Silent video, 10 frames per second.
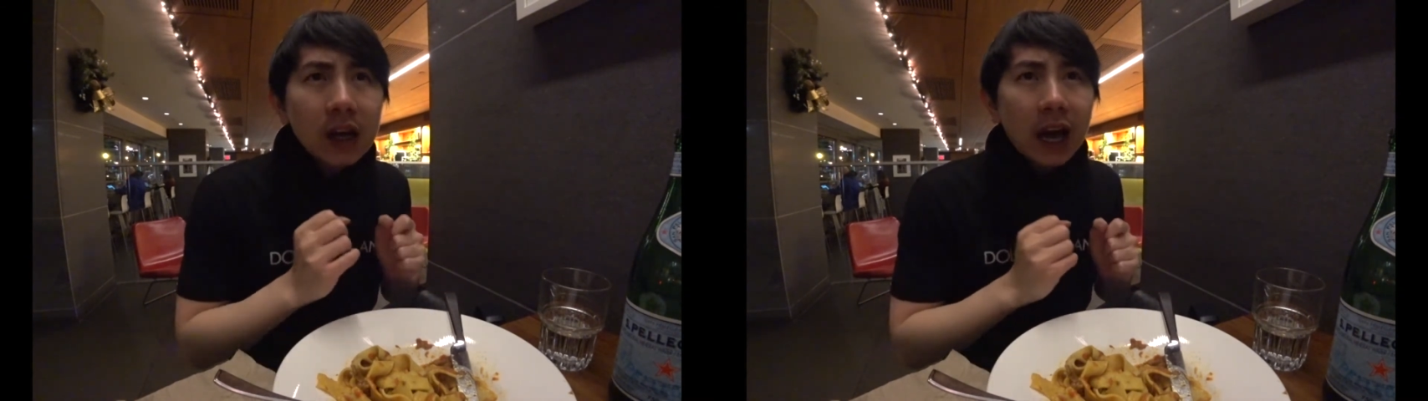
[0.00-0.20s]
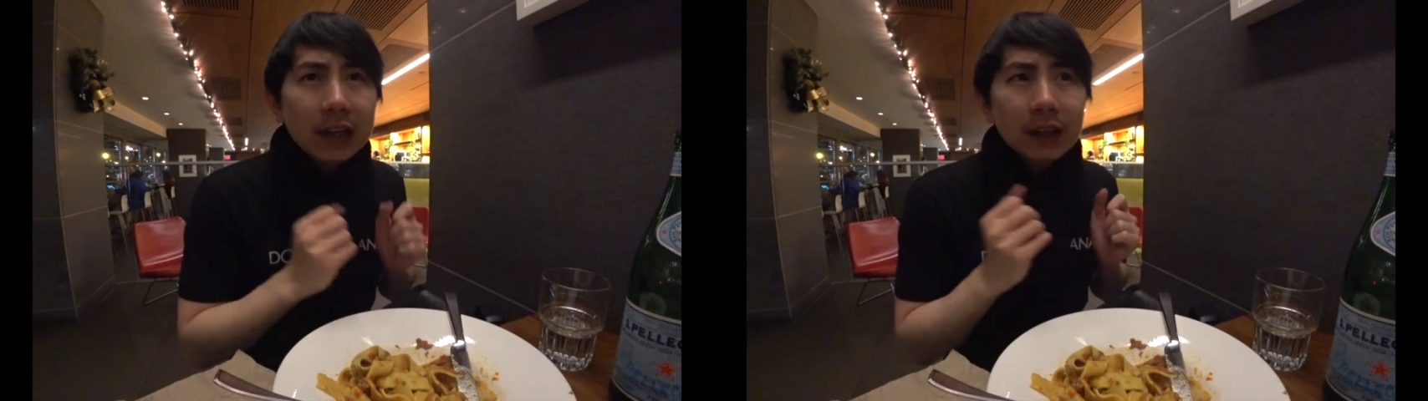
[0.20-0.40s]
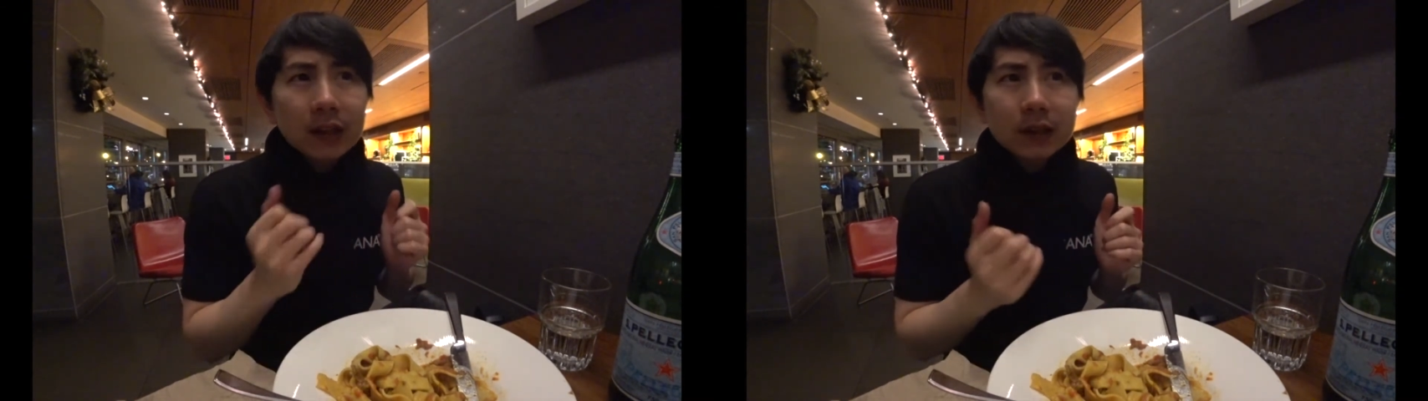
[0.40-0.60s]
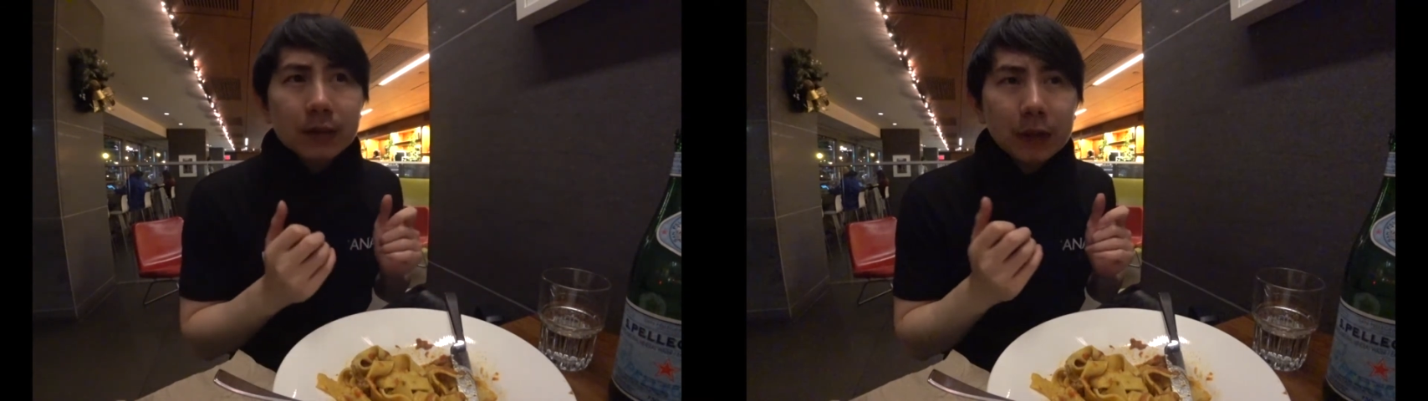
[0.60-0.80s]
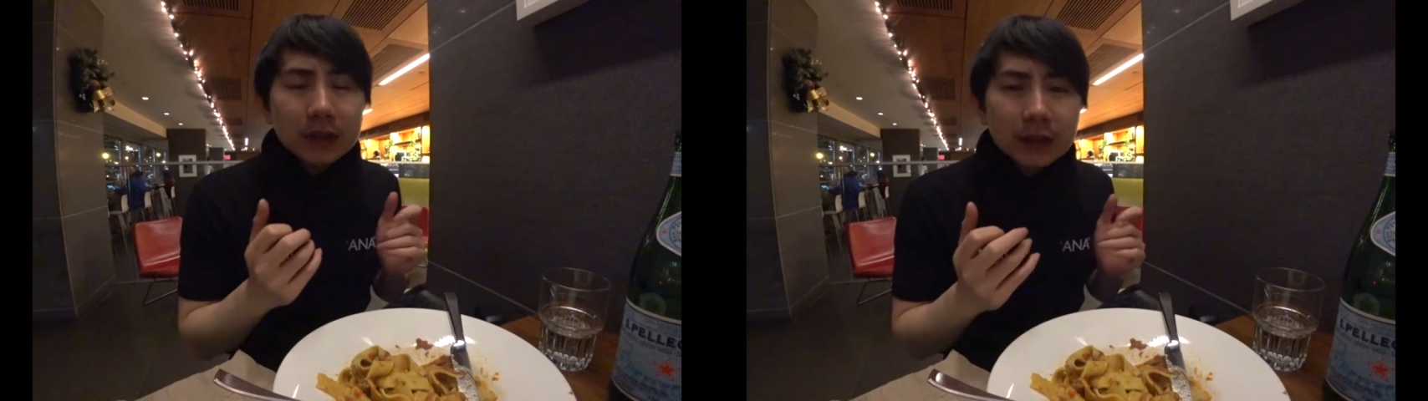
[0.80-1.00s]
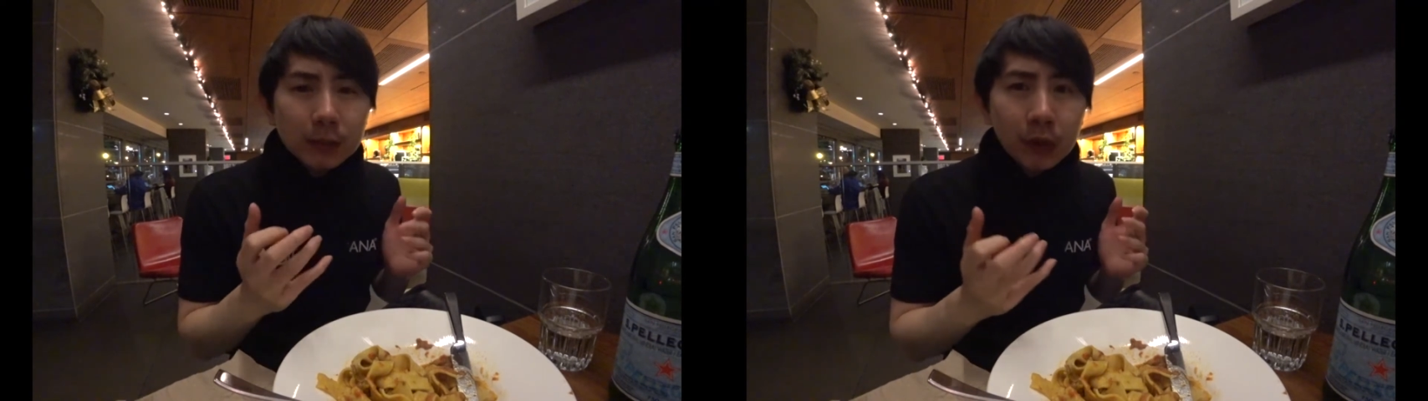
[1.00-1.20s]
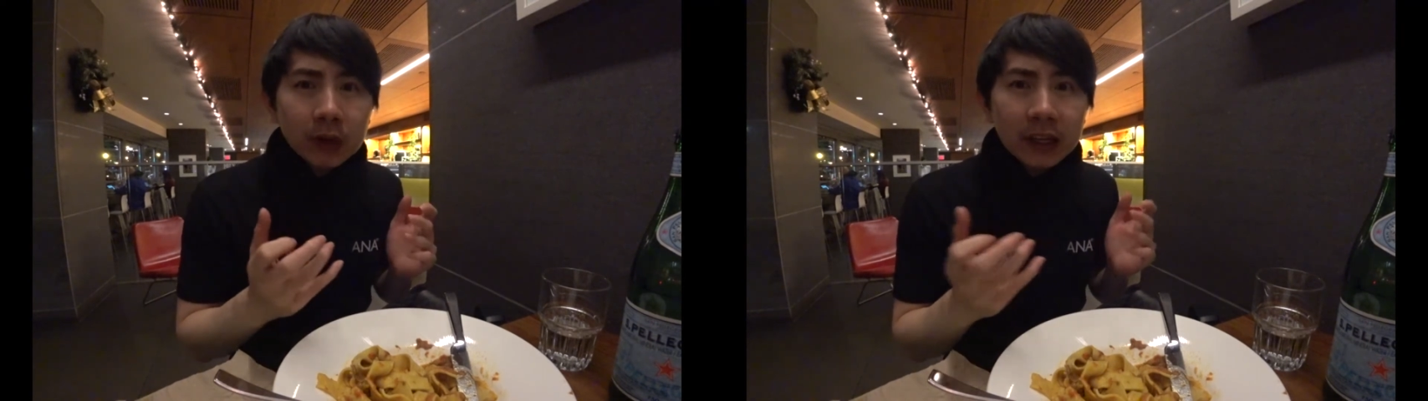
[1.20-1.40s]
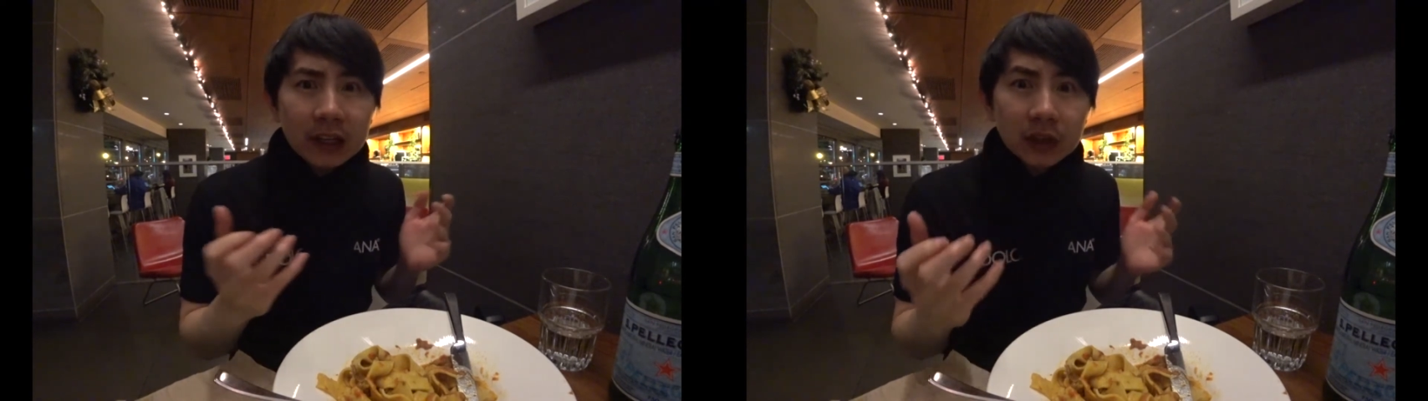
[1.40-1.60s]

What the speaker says: I think this place is more like a